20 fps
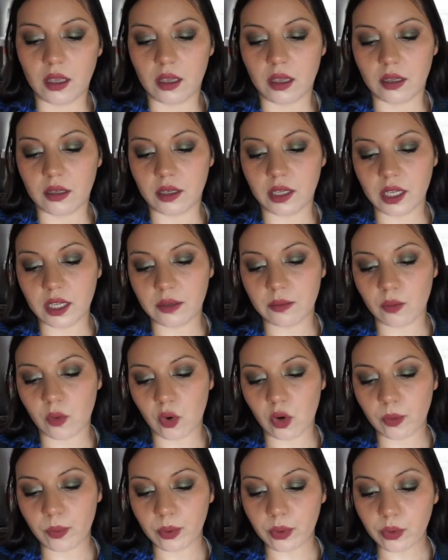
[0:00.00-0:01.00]
Need
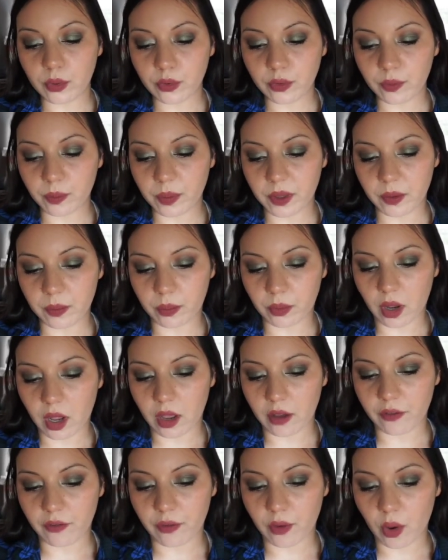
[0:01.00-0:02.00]
more proof be
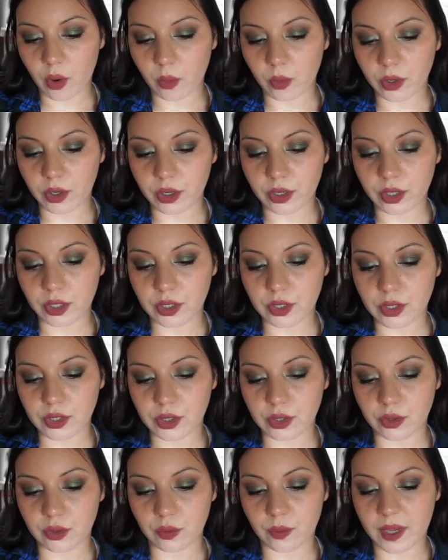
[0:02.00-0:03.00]
brought forward
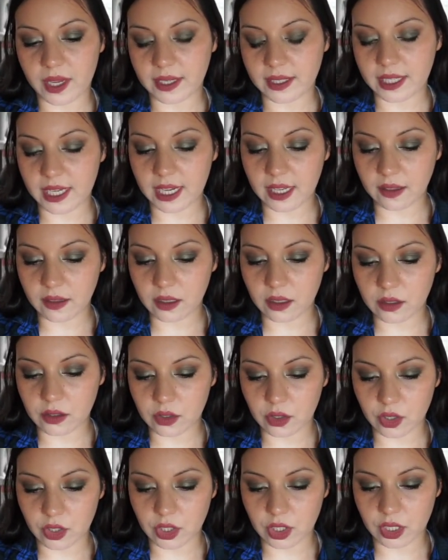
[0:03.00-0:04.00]
to maintain the
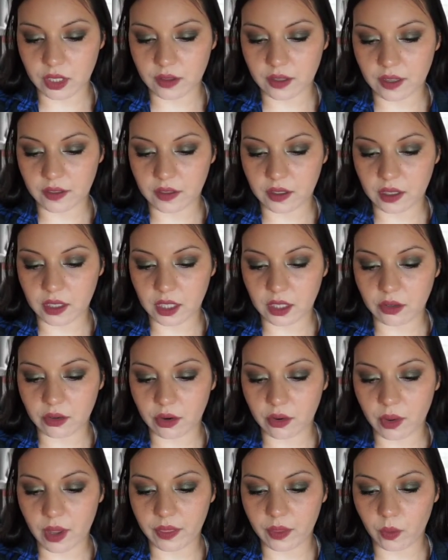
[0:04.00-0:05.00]
assertion that the
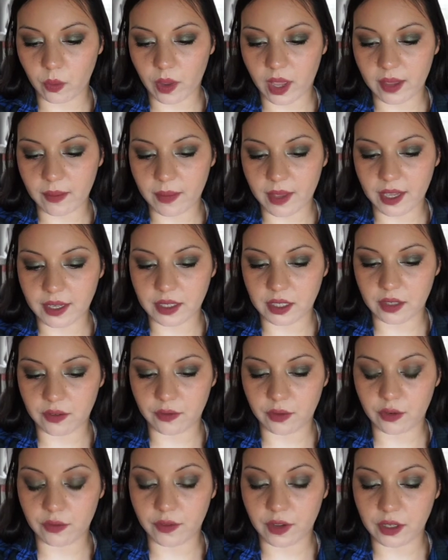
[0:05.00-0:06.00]
Negro and the white man
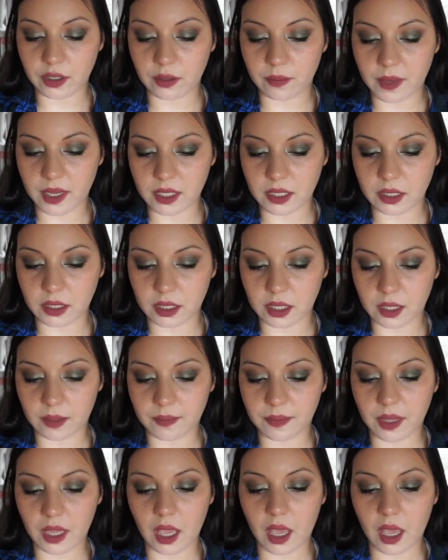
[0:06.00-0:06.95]
differ fundamentally?